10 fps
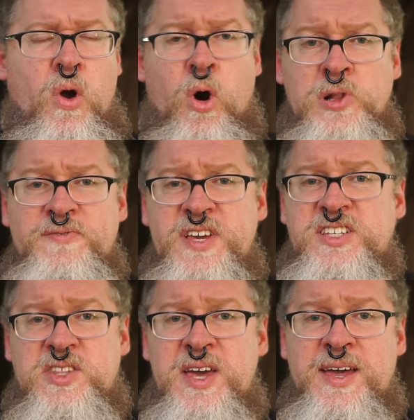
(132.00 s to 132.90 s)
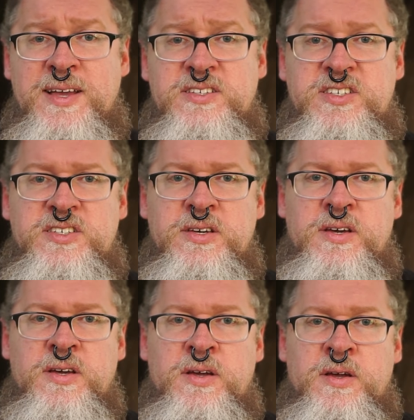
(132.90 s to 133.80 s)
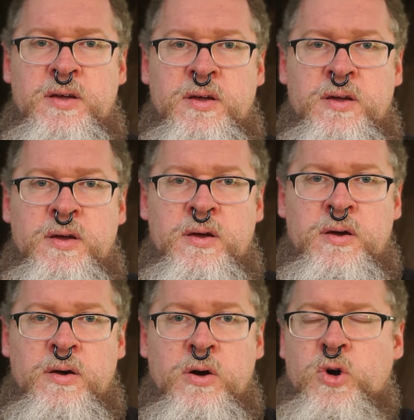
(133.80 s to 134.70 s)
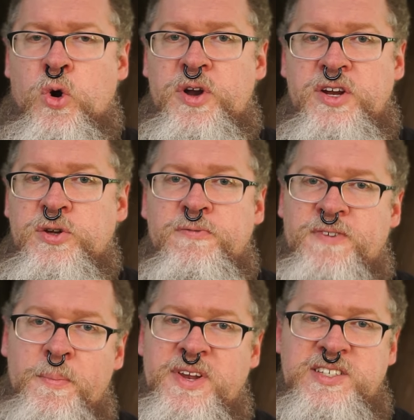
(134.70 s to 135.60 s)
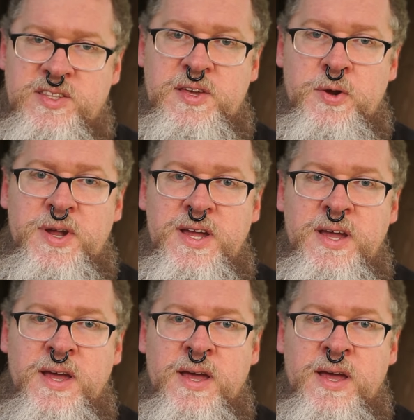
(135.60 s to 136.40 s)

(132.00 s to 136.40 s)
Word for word: All of these things, according to feminist theory